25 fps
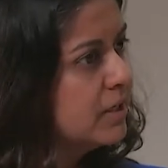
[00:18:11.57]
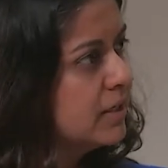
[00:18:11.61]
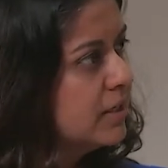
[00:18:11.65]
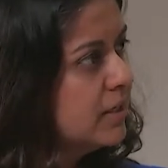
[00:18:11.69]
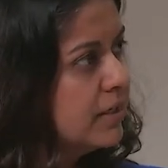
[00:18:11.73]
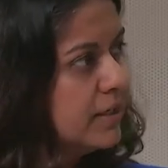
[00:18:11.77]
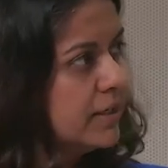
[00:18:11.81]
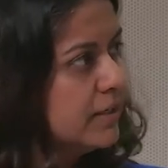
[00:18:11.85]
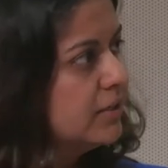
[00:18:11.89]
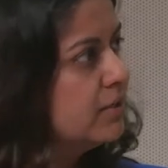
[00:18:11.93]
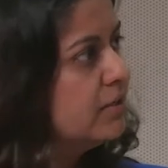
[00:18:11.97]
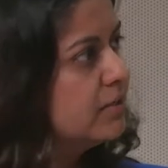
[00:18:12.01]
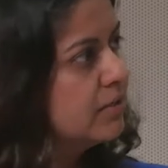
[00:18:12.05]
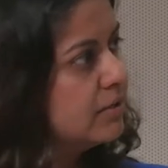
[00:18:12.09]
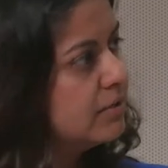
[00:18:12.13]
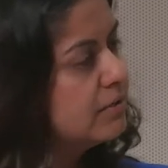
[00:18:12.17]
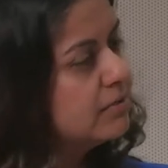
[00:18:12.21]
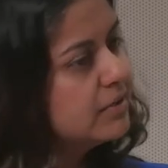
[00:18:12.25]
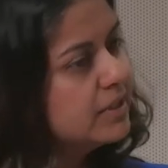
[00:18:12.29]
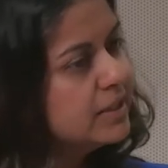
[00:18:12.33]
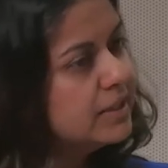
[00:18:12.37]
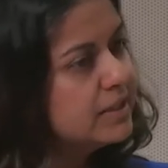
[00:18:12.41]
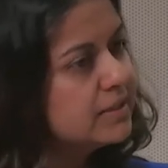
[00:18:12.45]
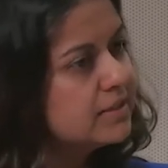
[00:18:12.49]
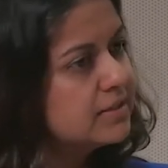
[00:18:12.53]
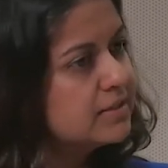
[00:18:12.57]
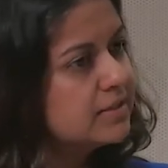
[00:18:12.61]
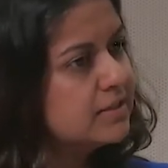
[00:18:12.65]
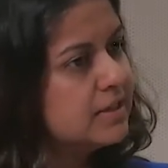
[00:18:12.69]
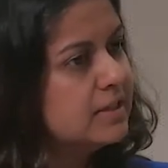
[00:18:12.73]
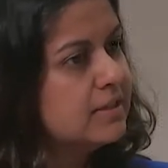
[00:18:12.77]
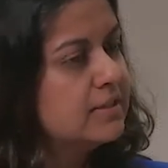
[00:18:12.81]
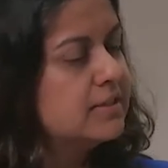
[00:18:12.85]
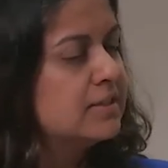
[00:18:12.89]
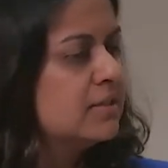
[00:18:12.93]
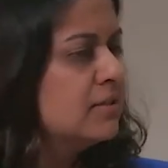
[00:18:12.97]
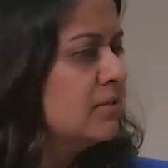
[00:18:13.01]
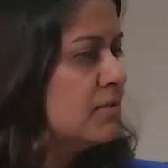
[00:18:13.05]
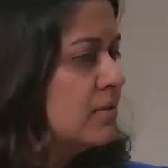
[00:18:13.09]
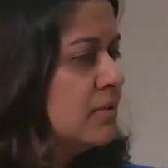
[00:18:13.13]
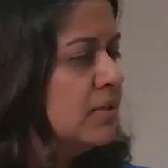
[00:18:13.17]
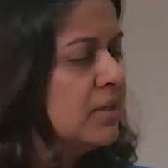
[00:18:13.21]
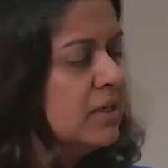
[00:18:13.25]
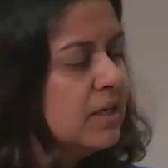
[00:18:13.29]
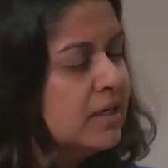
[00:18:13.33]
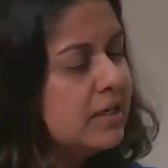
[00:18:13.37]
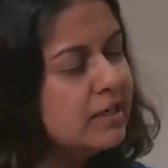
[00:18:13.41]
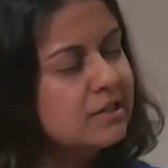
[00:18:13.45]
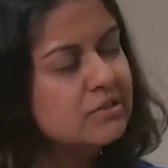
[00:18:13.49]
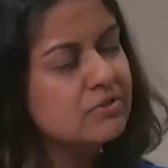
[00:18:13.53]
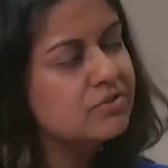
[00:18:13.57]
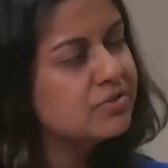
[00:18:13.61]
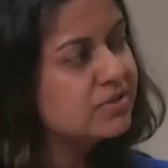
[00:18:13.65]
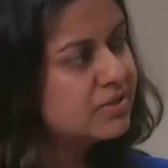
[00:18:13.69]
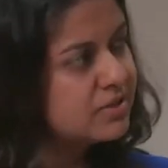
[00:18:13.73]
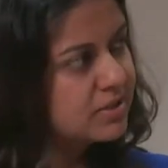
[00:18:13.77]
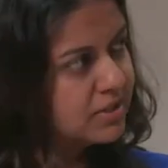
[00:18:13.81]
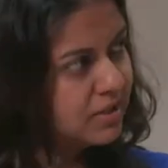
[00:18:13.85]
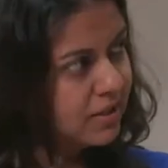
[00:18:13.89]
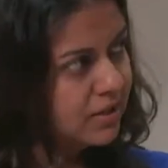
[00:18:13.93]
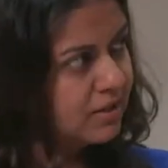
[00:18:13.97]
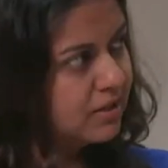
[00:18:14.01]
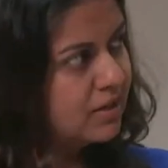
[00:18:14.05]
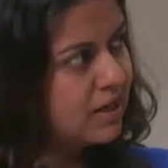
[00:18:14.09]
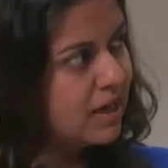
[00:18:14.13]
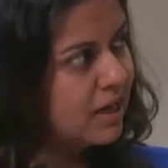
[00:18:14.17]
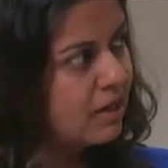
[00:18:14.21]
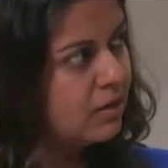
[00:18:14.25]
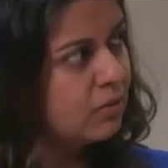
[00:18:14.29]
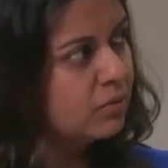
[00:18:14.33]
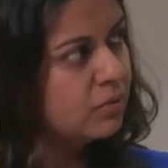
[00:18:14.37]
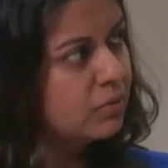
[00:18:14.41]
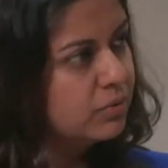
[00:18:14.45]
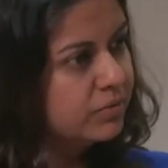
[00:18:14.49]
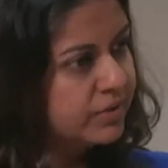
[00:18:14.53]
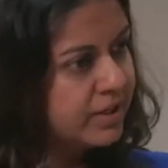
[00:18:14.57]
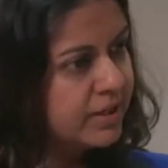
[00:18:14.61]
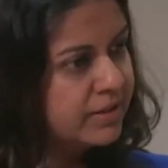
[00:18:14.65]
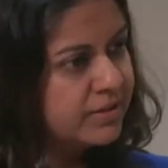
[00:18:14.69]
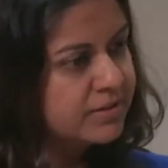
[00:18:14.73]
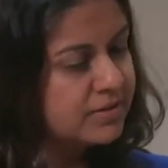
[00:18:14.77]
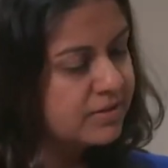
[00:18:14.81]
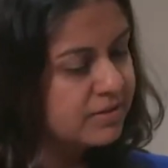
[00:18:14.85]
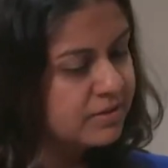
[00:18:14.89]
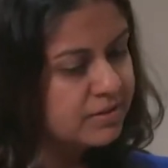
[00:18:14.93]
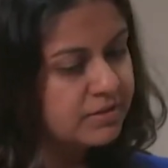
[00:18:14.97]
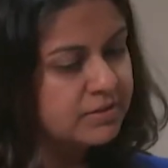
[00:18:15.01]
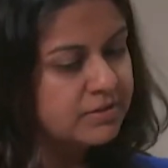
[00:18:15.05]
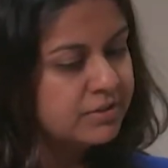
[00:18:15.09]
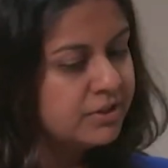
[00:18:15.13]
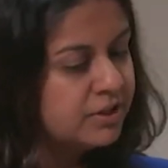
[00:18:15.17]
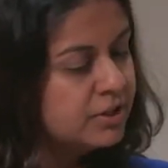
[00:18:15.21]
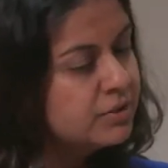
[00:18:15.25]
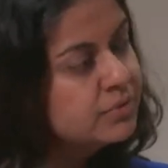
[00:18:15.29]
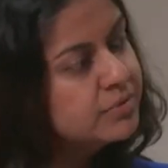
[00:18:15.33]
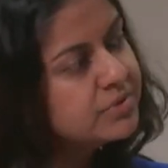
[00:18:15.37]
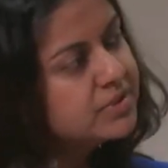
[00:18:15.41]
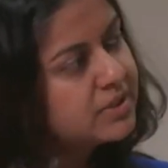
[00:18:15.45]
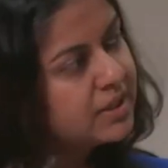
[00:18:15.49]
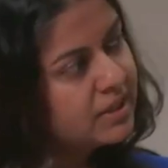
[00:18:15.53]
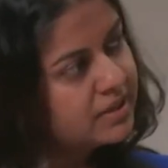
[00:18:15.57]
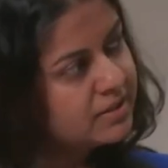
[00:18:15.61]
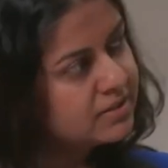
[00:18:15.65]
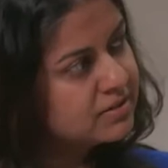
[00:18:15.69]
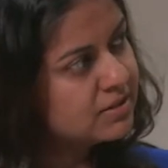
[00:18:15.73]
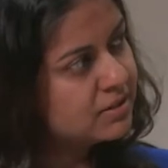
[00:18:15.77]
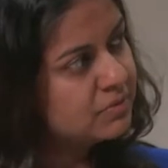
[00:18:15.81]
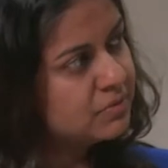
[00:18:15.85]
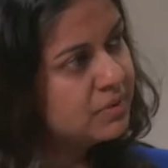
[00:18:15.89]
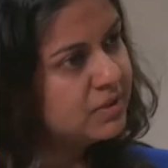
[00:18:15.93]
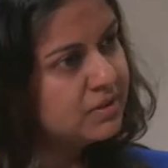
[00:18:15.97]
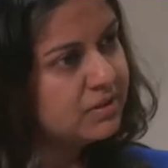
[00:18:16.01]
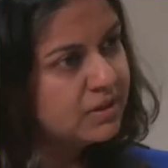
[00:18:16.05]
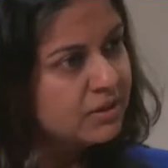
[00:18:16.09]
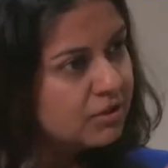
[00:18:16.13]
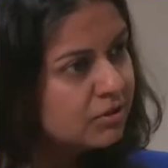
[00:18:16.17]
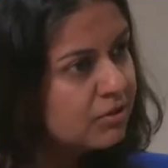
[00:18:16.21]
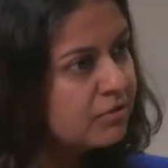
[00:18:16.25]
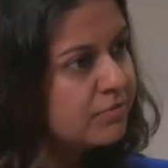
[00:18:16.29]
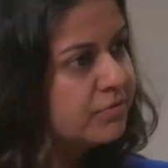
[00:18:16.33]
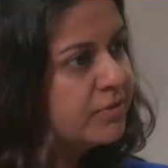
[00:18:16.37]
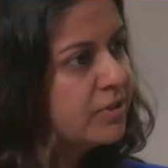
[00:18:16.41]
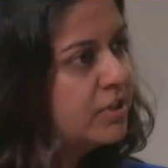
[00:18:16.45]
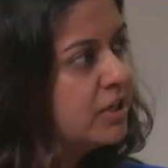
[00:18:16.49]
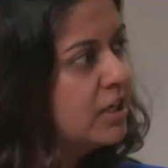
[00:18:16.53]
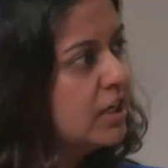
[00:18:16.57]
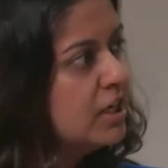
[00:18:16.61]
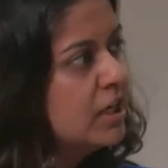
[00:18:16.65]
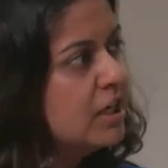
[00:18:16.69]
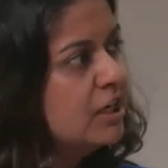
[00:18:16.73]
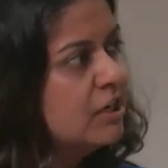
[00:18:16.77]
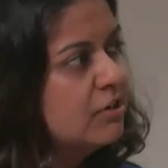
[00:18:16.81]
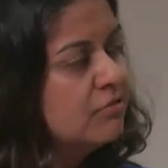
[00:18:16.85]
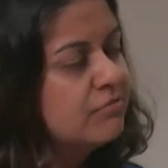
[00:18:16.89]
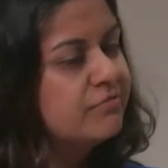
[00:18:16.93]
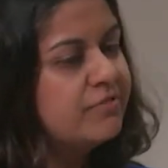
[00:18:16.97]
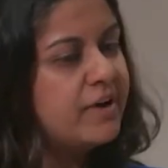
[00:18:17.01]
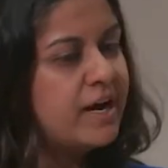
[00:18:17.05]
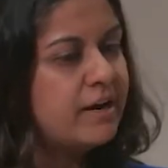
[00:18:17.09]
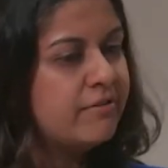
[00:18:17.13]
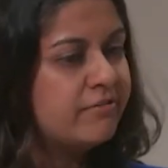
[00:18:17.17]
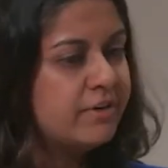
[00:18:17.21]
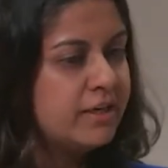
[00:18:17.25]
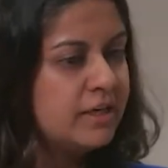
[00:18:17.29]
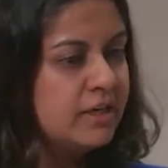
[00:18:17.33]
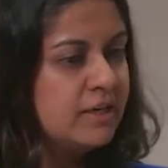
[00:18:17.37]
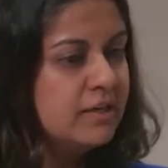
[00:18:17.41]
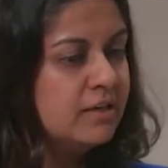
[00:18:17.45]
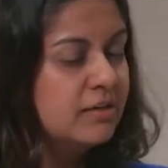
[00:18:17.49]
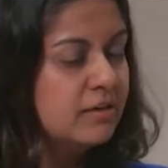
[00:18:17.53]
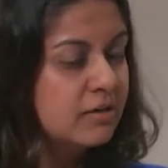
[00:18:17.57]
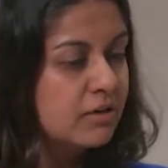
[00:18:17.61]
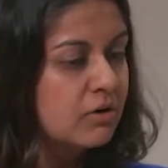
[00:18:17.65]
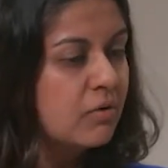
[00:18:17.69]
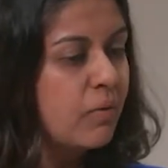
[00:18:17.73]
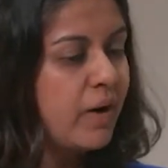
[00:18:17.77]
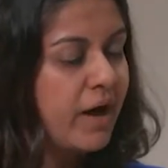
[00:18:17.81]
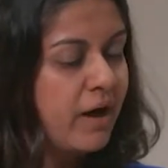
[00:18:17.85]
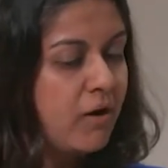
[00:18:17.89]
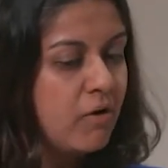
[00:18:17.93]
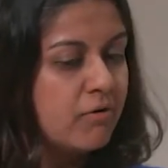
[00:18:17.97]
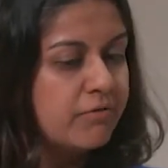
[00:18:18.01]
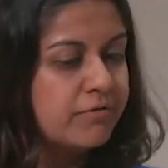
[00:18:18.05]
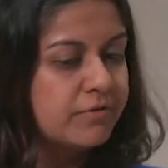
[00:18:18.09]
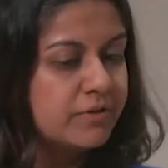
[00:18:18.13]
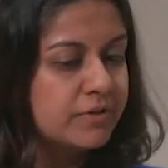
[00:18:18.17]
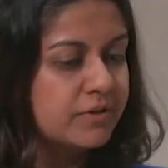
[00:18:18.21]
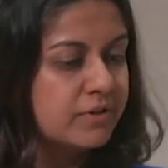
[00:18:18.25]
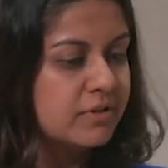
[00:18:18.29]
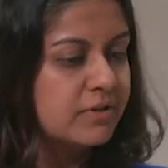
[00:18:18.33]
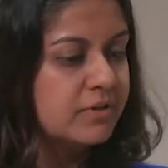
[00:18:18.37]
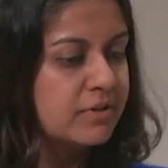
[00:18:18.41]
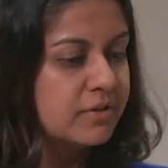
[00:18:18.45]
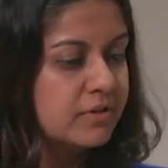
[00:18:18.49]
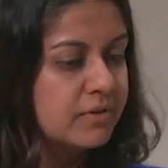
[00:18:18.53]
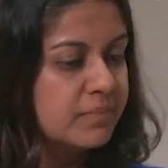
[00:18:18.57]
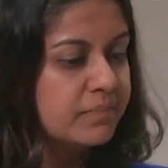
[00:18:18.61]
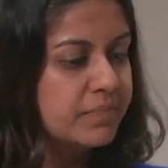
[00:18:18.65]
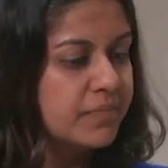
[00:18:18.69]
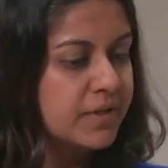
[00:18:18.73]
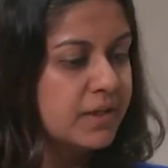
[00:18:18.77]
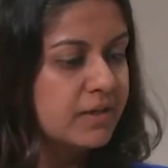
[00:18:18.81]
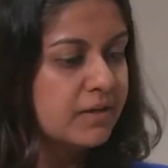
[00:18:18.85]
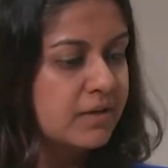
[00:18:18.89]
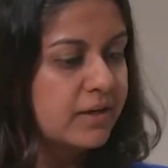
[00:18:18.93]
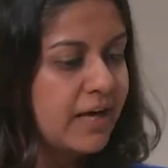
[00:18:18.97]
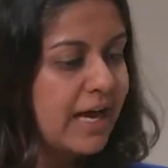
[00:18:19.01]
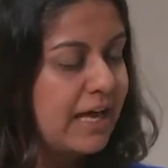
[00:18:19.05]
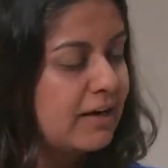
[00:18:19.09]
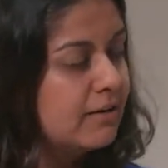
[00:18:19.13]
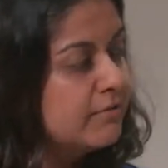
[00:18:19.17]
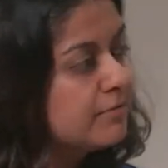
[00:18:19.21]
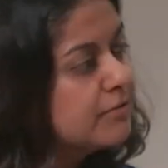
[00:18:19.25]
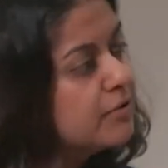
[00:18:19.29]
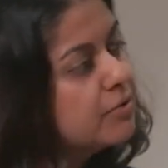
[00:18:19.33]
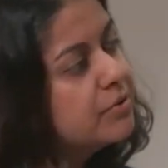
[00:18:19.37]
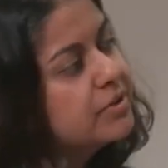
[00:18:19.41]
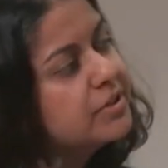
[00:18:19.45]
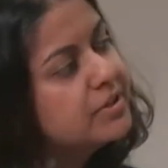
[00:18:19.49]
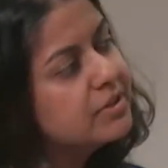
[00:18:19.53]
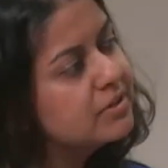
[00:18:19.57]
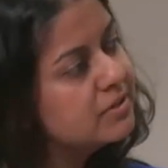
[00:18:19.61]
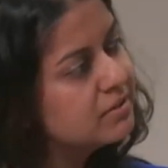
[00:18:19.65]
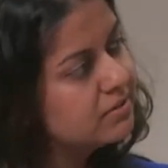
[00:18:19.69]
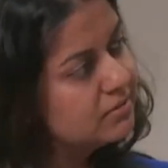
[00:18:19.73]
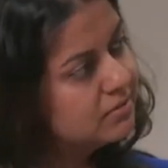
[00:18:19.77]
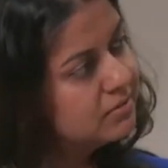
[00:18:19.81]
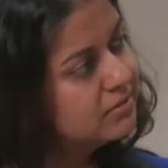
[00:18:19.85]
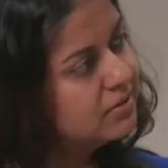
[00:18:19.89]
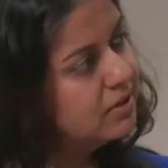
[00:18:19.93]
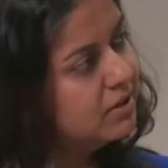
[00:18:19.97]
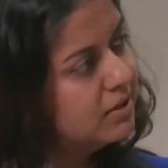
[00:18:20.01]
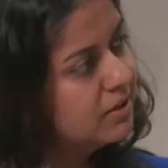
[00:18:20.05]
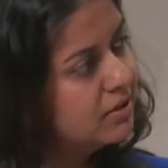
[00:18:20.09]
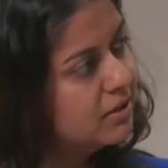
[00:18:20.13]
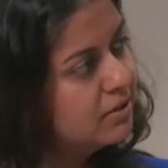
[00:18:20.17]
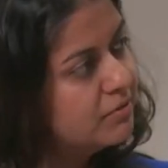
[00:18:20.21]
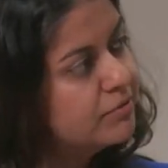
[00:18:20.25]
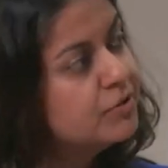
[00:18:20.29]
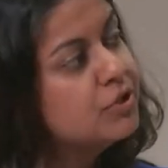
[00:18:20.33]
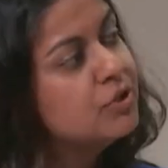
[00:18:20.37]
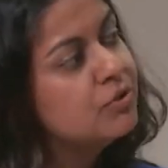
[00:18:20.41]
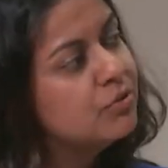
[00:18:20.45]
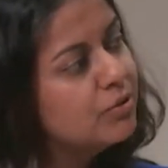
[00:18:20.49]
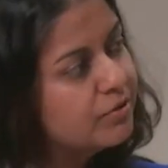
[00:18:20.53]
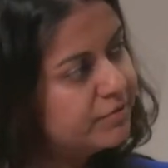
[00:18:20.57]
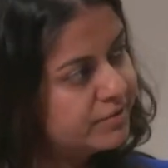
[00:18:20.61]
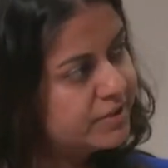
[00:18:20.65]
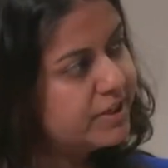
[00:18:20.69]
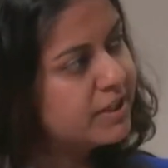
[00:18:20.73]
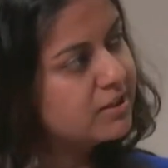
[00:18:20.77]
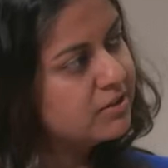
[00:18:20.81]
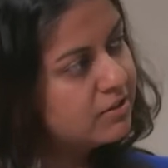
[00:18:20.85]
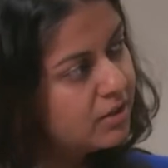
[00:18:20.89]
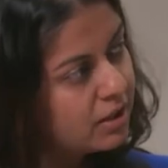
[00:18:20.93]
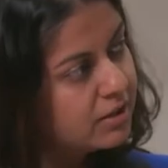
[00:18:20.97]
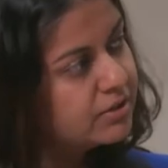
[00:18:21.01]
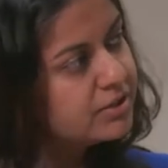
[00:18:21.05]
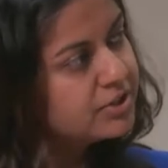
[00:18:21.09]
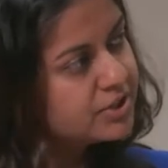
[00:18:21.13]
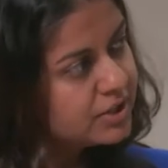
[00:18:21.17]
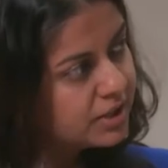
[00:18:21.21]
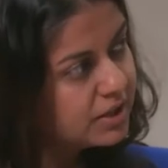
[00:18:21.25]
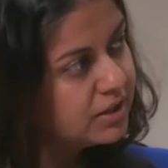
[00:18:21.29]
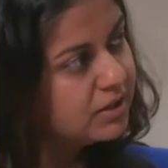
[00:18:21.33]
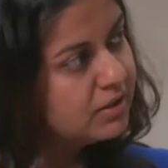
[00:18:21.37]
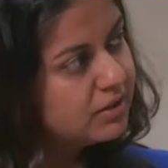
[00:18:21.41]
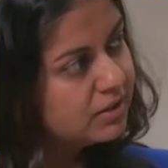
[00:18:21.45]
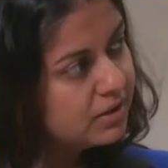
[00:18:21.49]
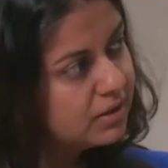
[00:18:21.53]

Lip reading: Like, you know, it's really interesting how there is a certain use case, and we think of a very, quite often, a Californian view of technology.